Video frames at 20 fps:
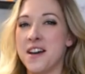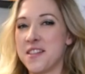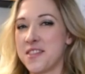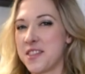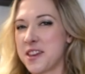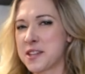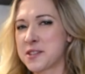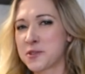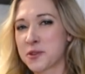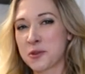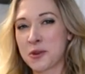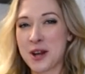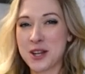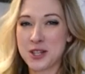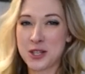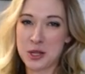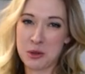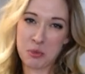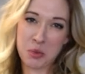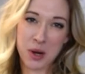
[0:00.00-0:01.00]
Thanks for
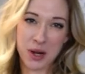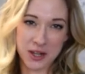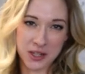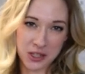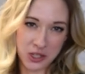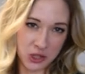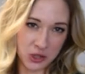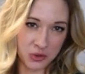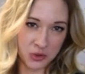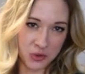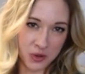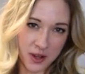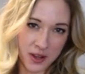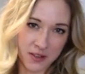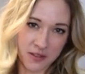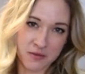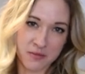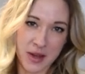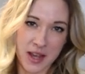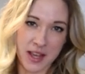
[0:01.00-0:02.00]
watching part two
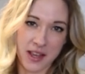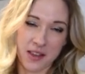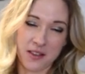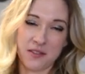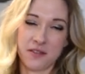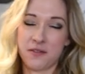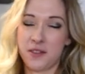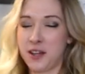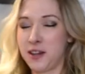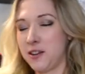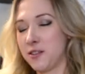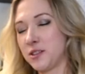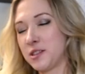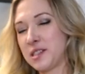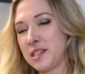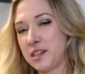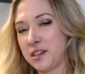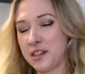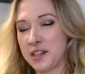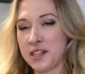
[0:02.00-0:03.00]
of my video
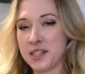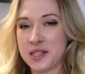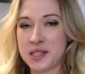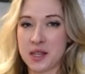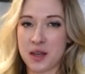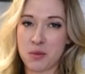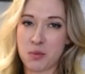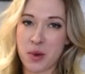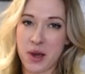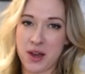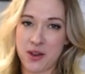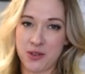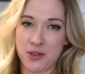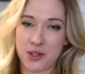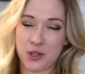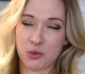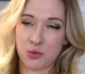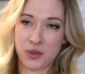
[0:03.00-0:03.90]
series about